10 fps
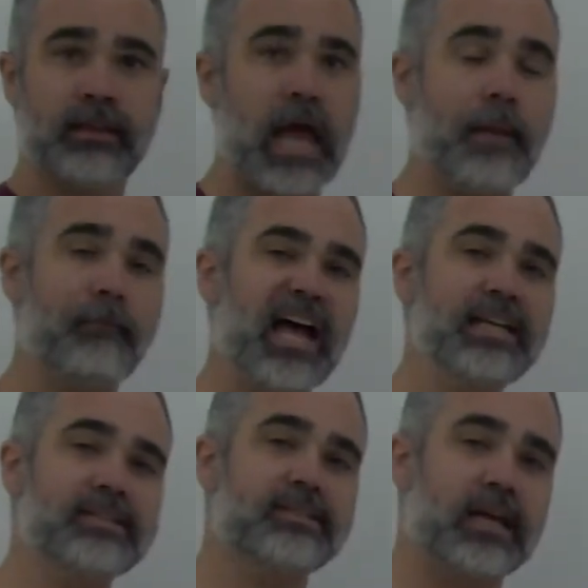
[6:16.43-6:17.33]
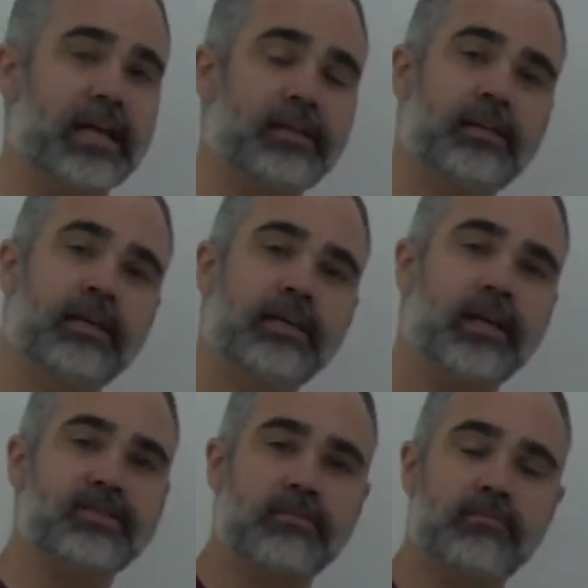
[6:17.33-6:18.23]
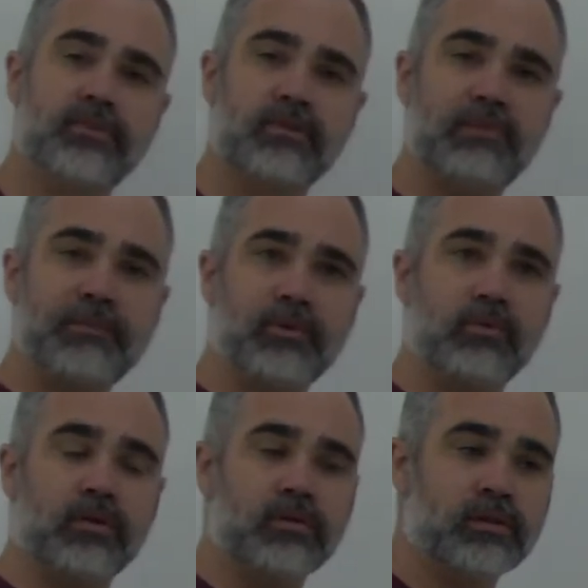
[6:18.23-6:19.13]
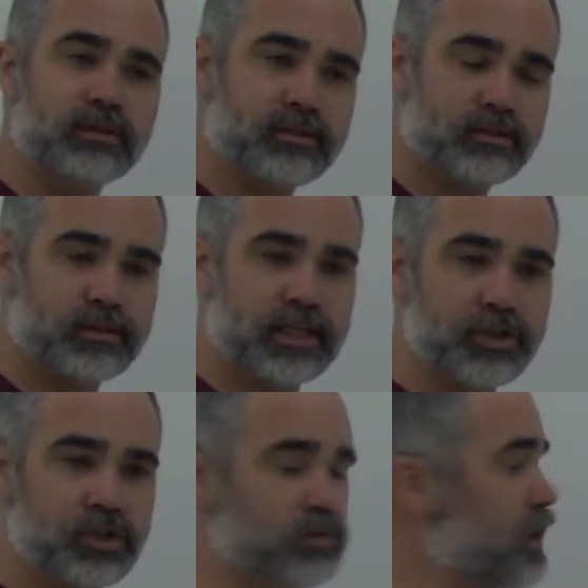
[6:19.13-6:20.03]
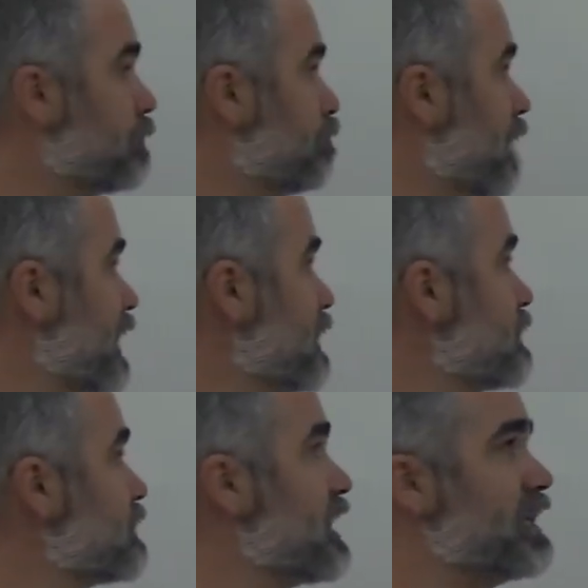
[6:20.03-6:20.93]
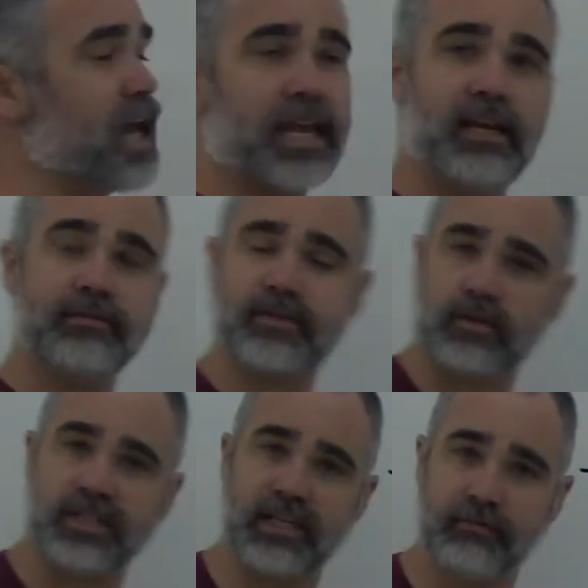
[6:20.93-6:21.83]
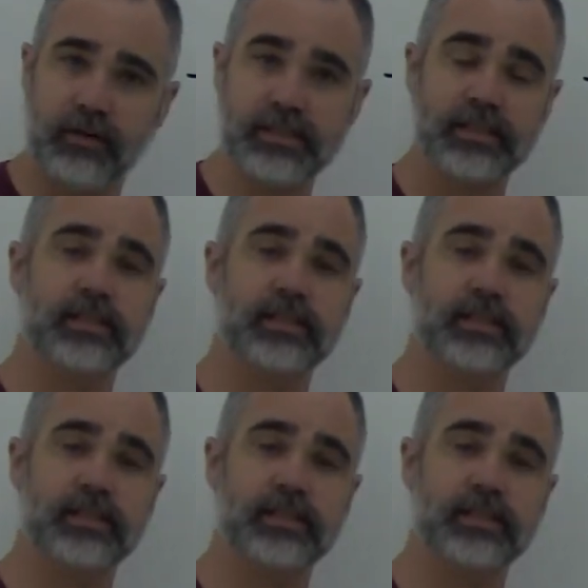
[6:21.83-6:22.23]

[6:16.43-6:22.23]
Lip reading: That minus sign, now some people will teach you that minus and negatives are different.